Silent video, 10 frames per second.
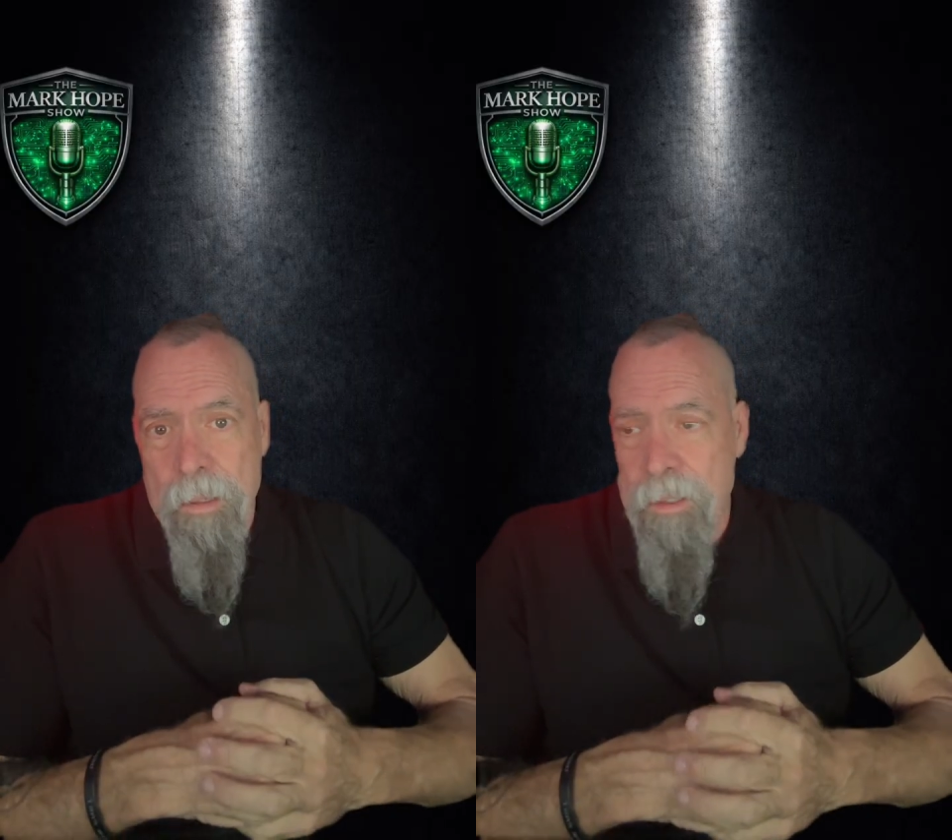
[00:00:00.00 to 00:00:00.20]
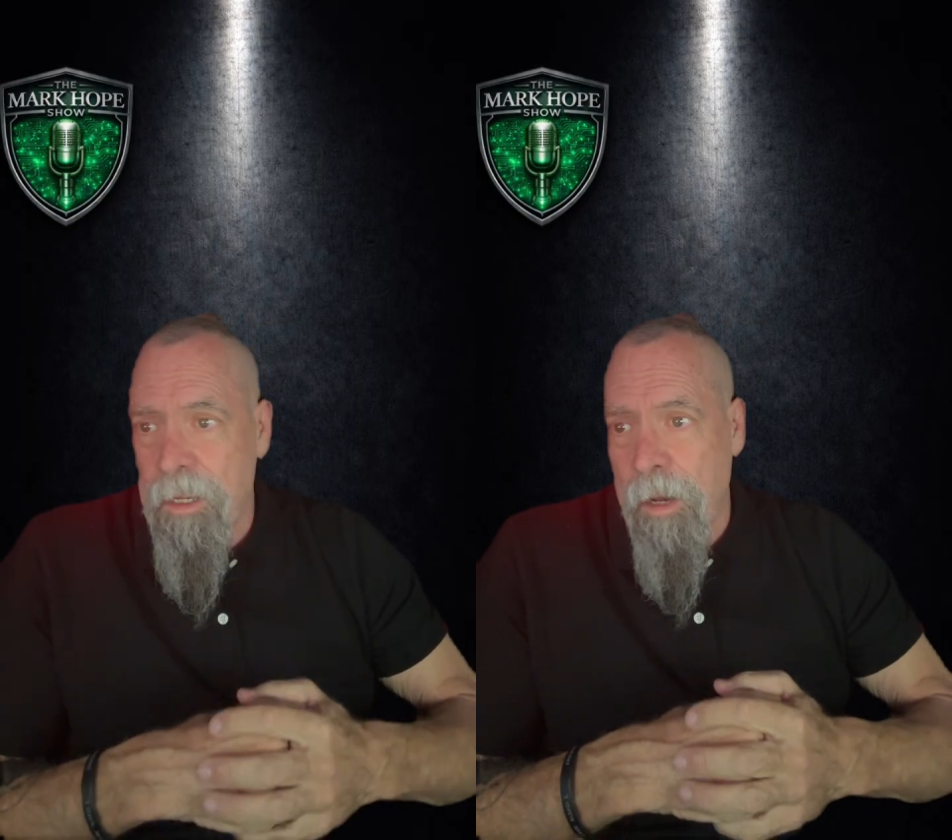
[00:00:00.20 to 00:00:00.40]

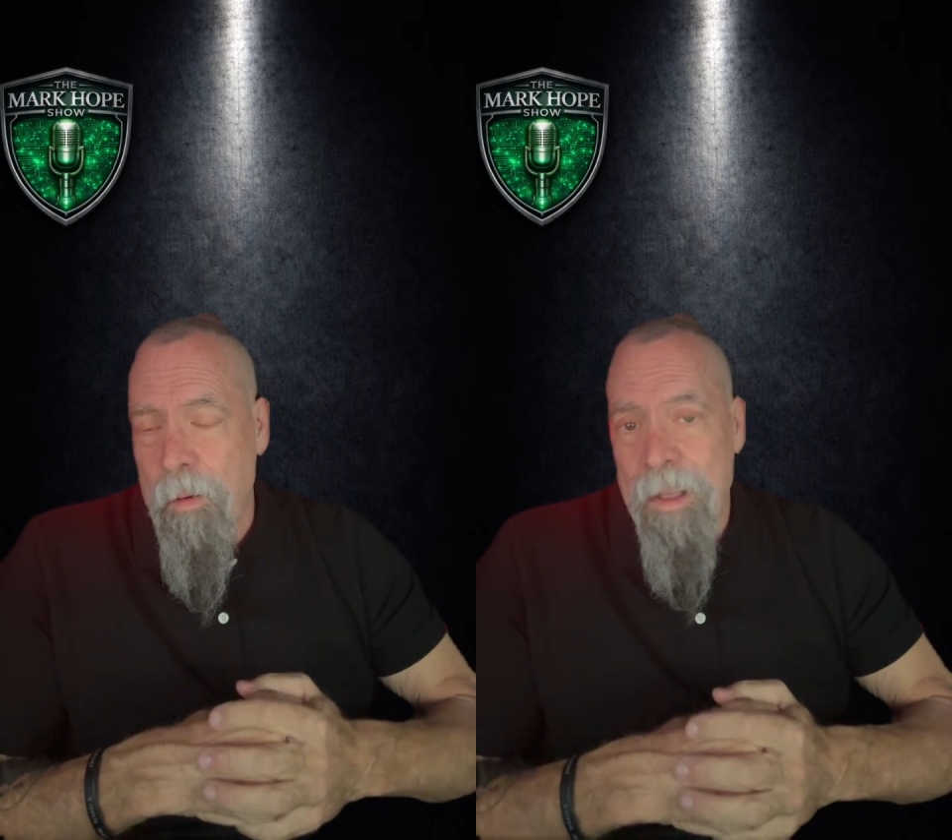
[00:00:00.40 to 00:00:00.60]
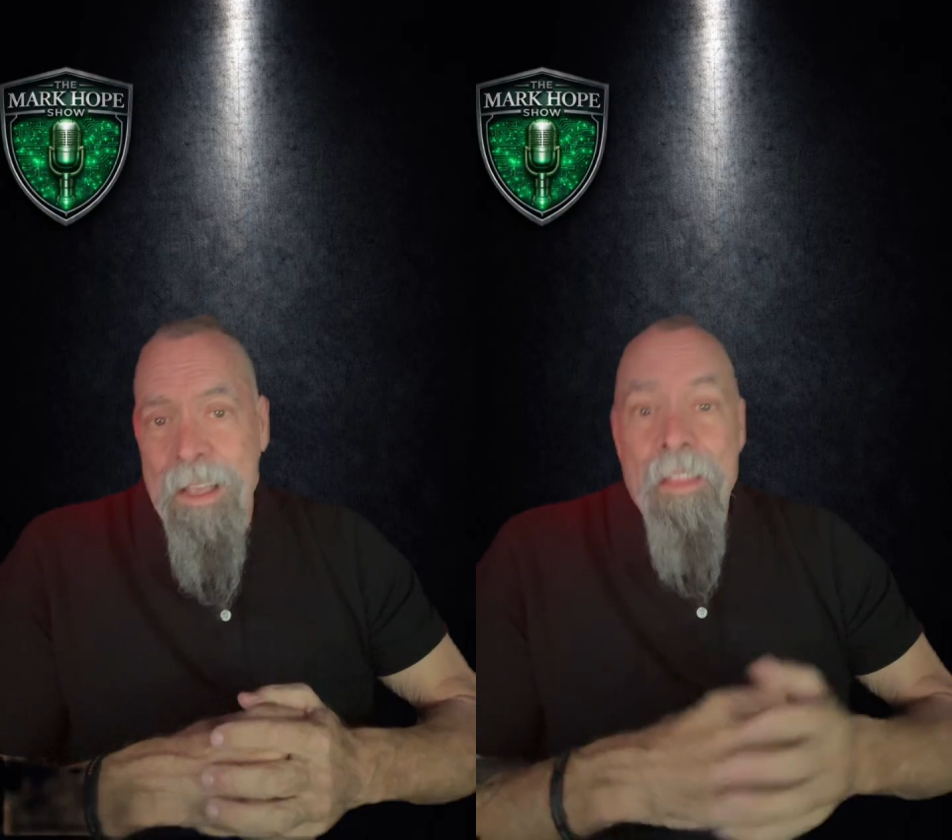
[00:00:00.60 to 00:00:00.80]
So
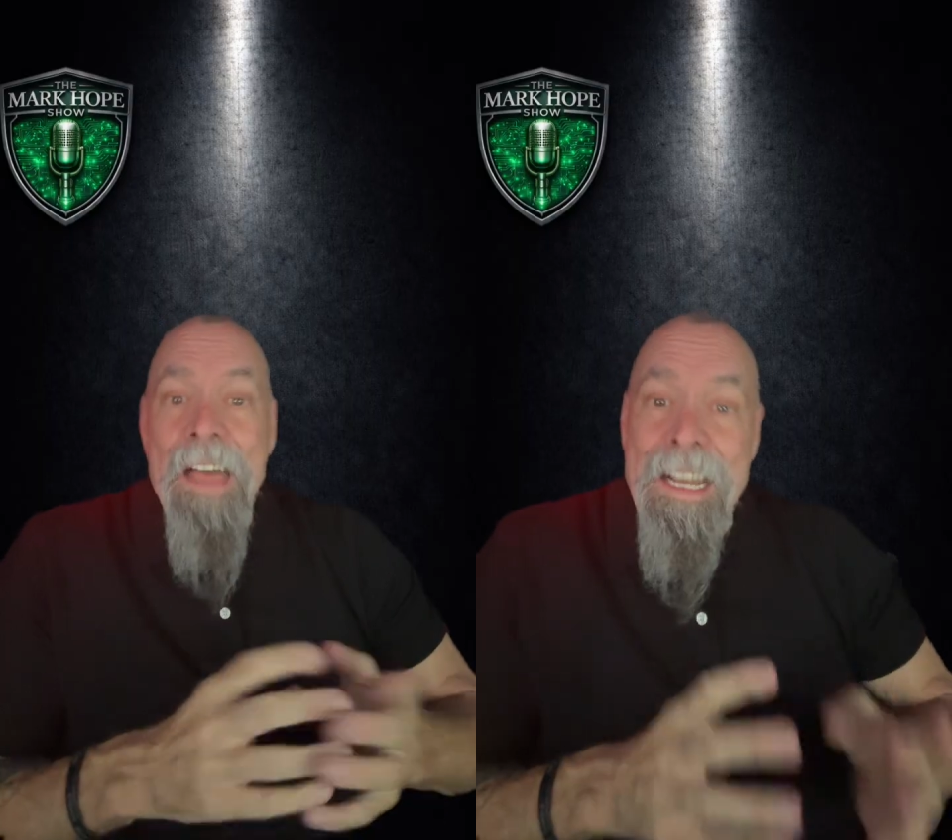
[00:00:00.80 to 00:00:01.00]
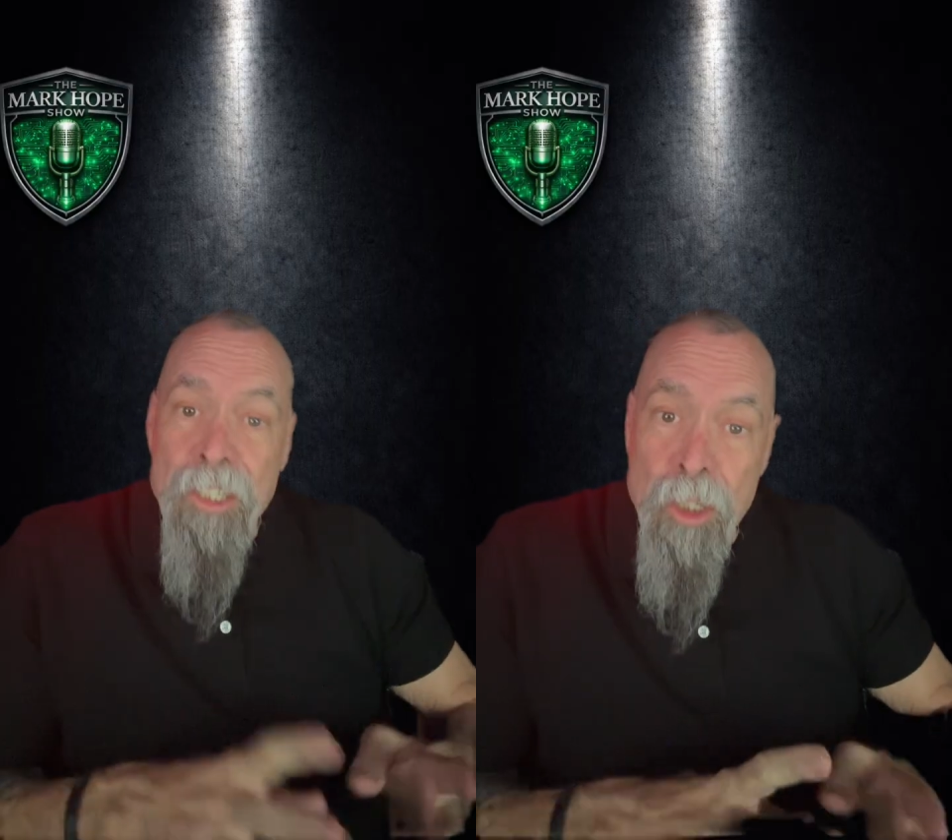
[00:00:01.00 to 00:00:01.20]
that's the